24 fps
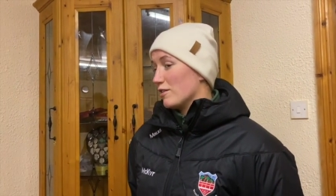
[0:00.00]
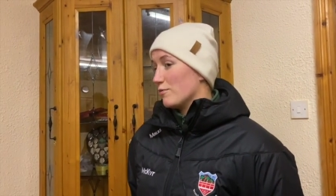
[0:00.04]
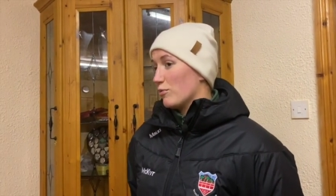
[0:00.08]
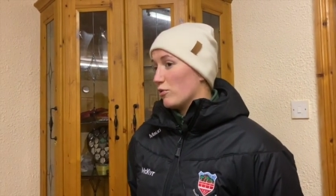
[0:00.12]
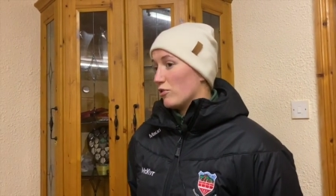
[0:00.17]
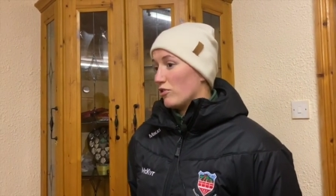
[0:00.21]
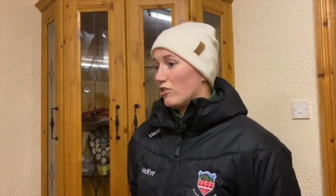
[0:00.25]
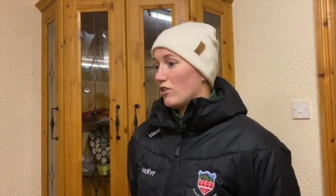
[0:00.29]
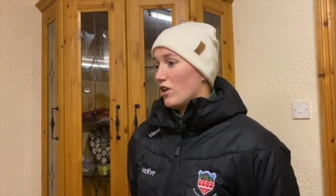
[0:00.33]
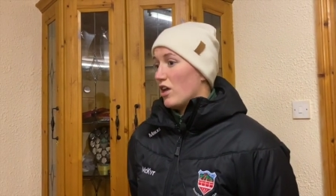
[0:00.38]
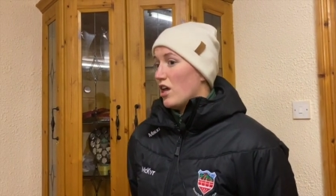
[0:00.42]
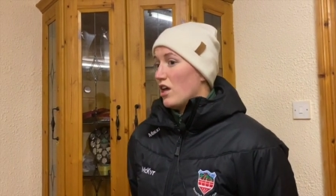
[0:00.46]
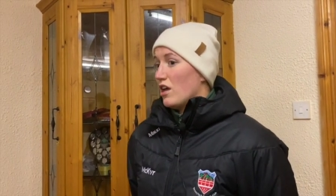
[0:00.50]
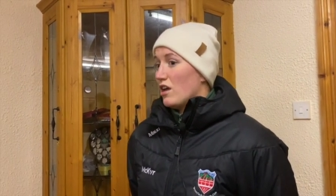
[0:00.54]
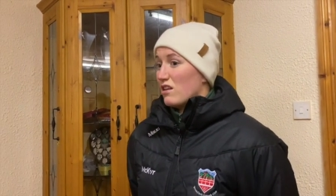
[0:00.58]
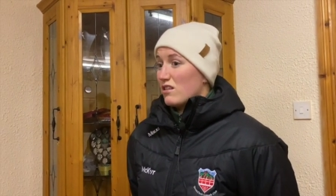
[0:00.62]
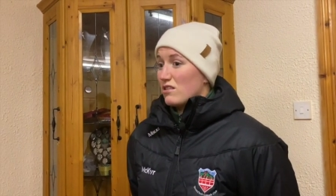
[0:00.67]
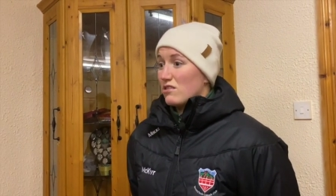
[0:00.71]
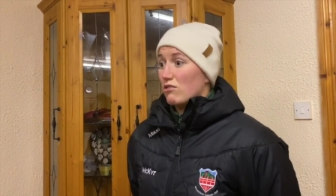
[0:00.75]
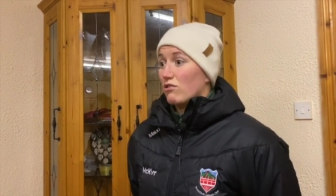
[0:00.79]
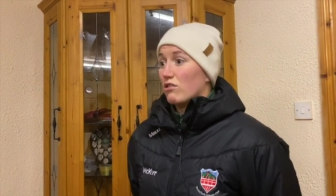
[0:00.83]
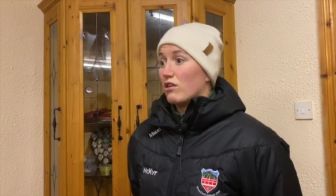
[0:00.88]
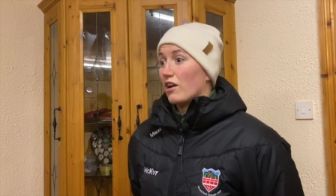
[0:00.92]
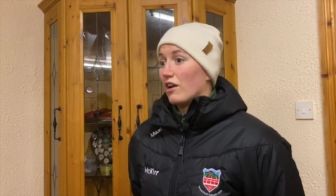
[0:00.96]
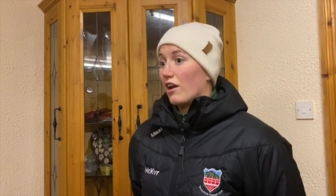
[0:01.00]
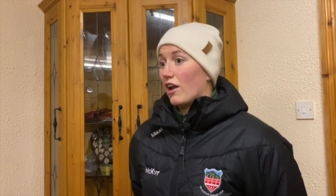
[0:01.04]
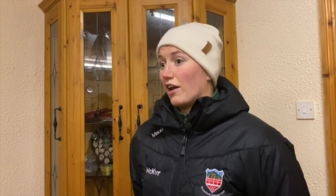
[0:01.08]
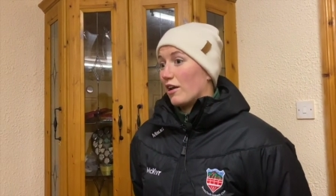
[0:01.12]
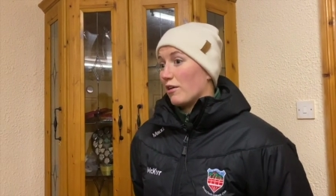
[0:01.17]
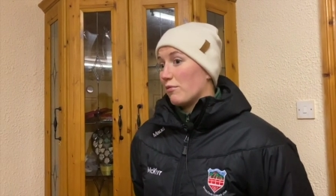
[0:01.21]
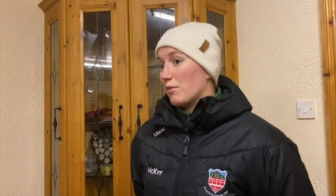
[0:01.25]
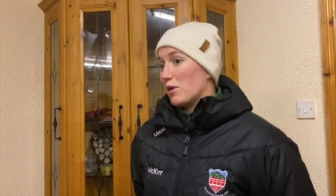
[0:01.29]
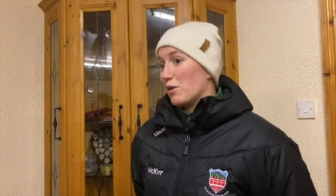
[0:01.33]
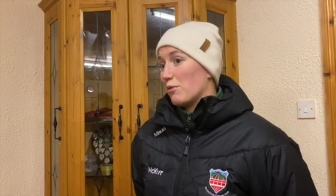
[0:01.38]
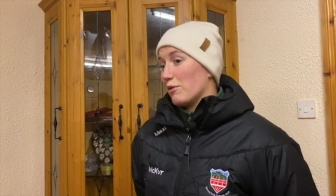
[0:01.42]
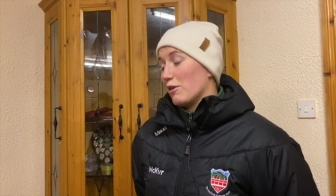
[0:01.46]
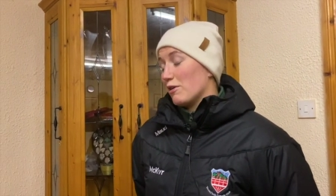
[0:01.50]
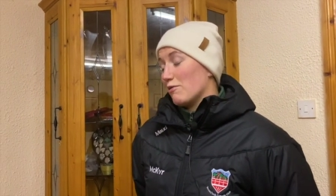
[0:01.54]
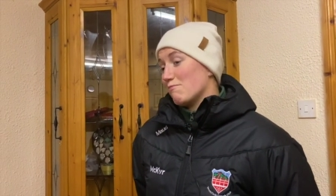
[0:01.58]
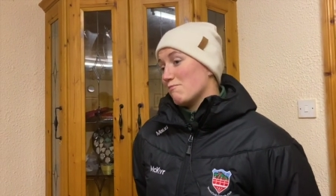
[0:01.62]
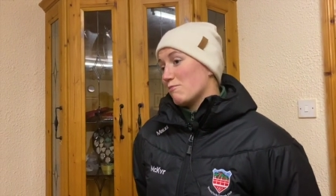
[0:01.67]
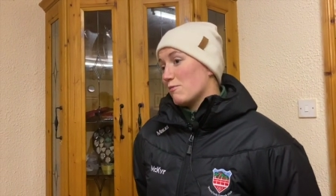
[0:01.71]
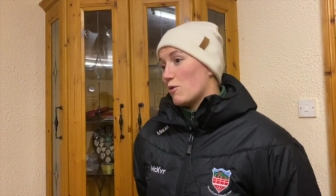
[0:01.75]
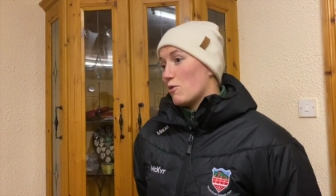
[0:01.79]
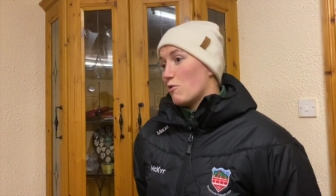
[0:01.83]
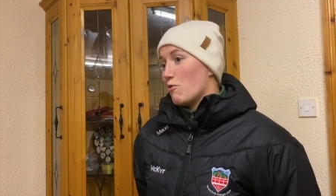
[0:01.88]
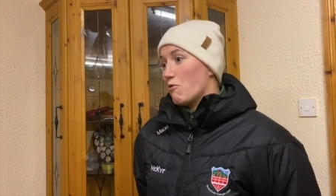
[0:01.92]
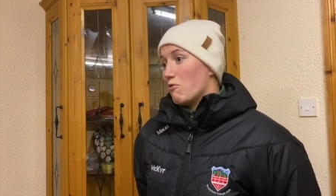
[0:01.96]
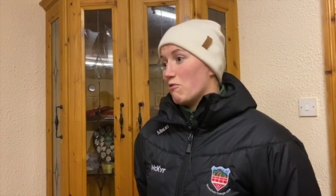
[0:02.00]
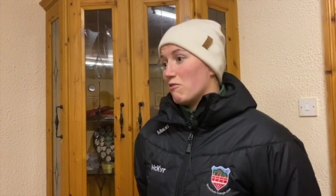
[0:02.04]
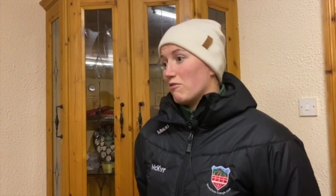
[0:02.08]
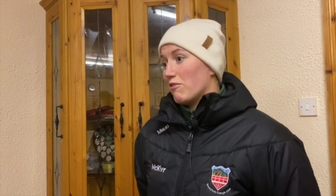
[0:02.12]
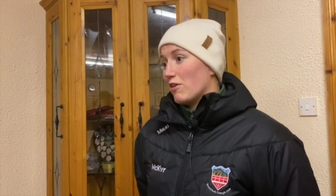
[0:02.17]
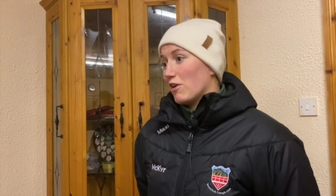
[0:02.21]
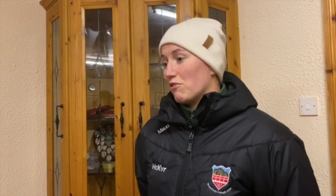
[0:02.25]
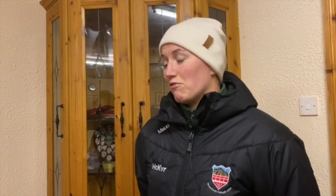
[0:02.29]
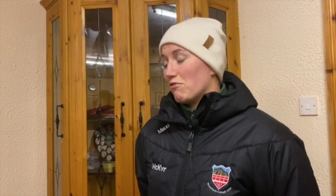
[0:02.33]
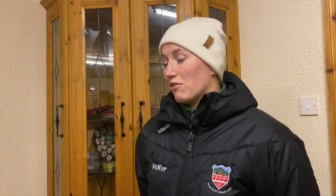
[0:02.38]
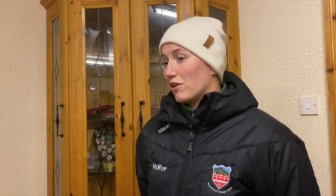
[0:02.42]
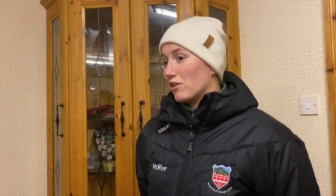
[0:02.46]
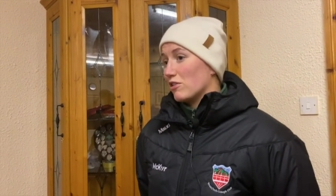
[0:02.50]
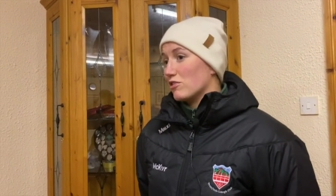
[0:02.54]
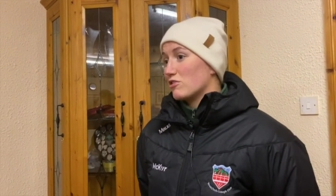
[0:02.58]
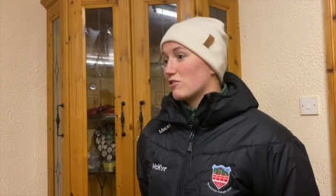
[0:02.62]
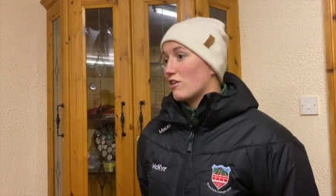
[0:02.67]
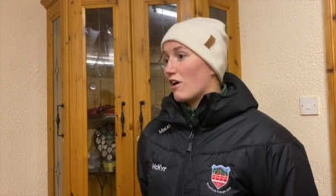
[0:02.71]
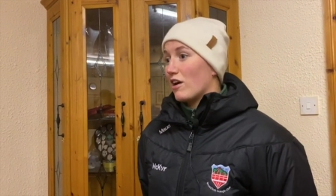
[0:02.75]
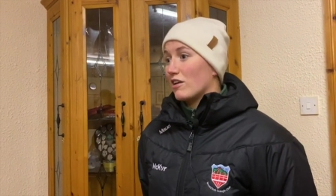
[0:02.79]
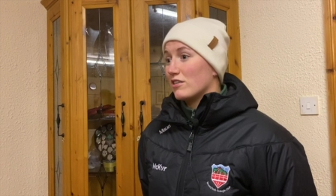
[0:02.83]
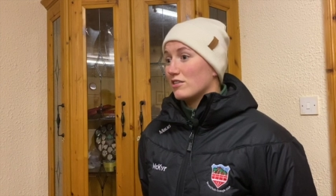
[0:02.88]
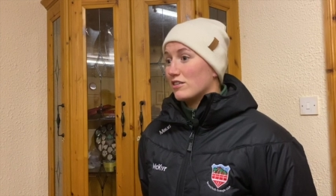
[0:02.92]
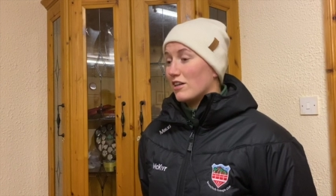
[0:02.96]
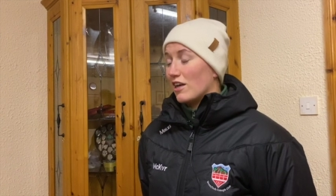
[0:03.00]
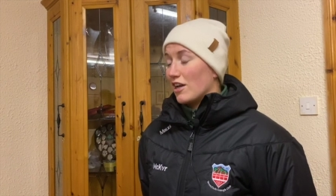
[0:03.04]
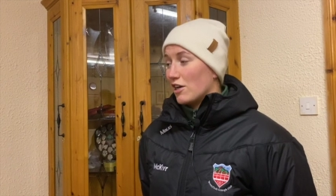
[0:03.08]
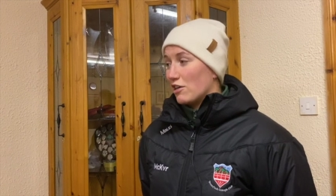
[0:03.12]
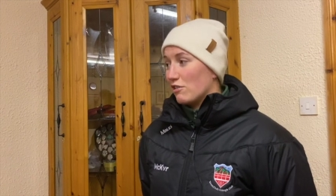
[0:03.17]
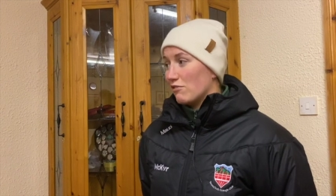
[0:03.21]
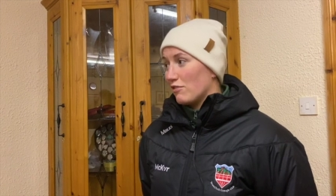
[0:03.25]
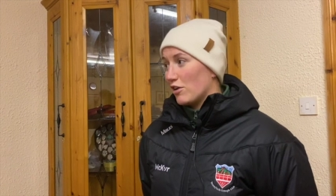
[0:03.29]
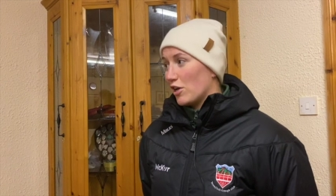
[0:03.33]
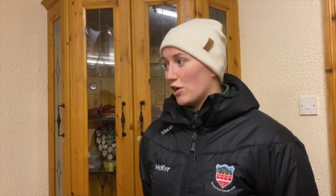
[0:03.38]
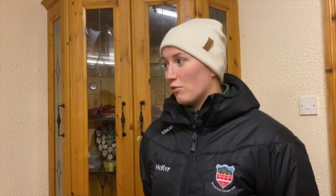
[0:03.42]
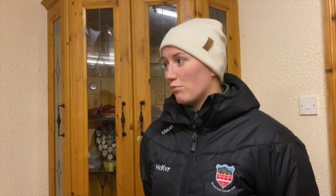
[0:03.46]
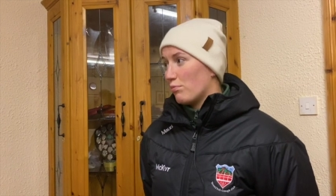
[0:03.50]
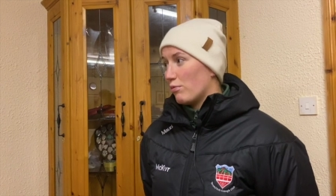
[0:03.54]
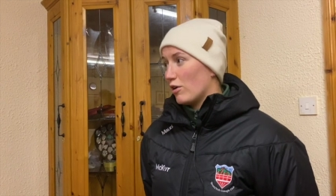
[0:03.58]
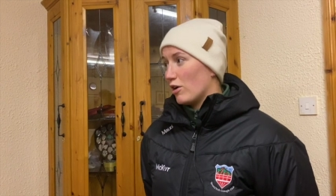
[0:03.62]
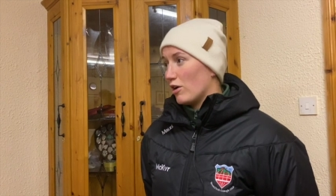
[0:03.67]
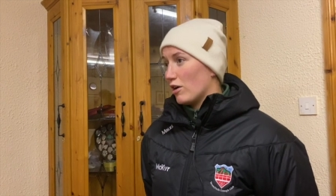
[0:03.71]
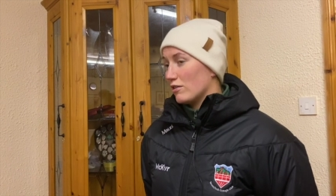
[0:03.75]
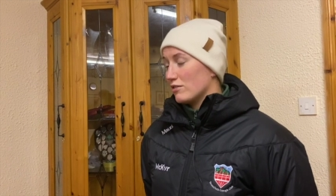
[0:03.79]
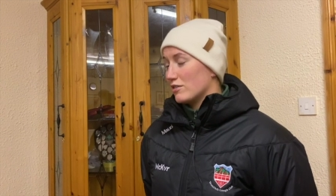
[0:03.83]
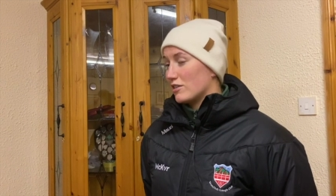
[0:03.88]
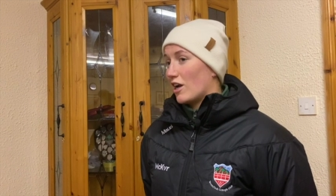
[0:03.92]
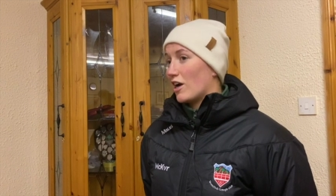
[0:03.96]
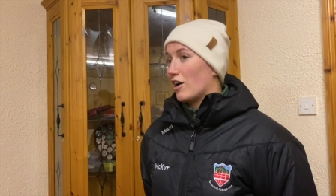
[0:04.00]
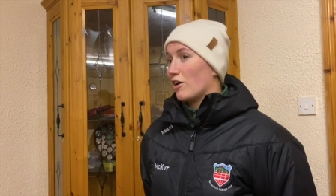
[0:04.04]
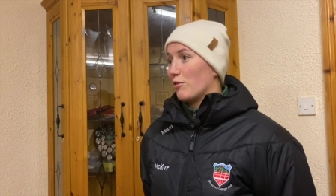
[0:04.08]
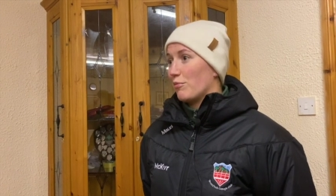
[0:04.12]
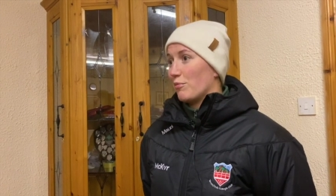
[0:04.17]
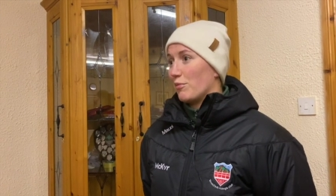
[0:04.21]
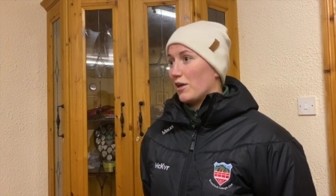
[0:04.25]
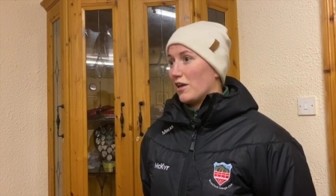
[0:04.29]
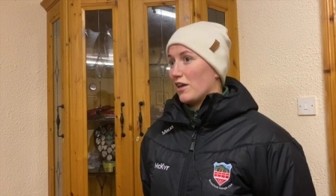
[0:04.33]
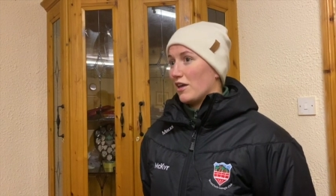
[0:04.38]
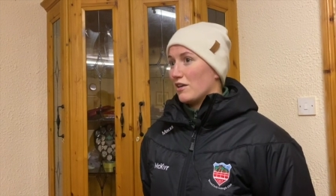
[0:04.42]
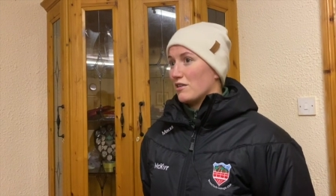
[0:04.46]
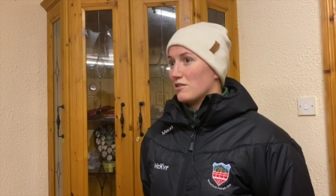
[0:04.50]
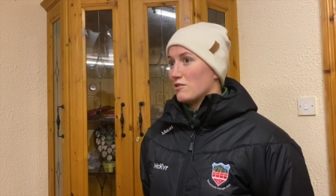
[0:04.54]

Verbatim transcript: But it's looking like maybe, hopefully, fingers crossed, the end of April, start of May.